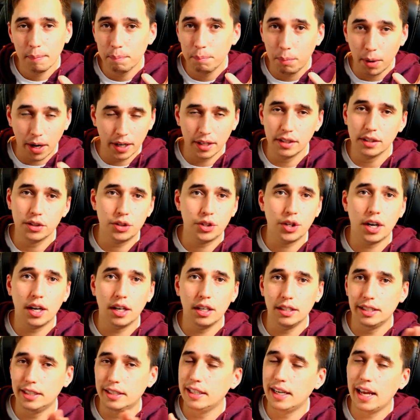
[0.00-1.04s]
by this
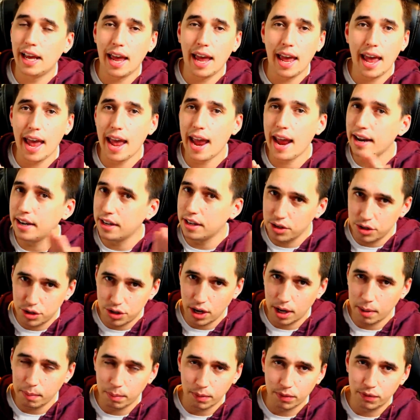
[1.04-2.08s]
channel in any
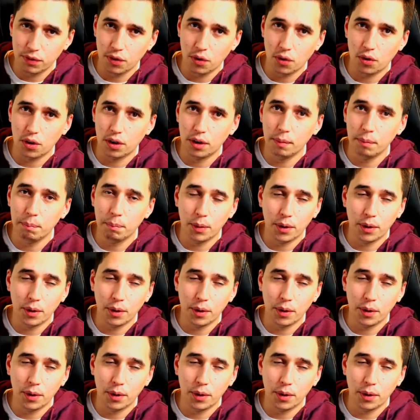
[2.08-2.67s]
shape or form.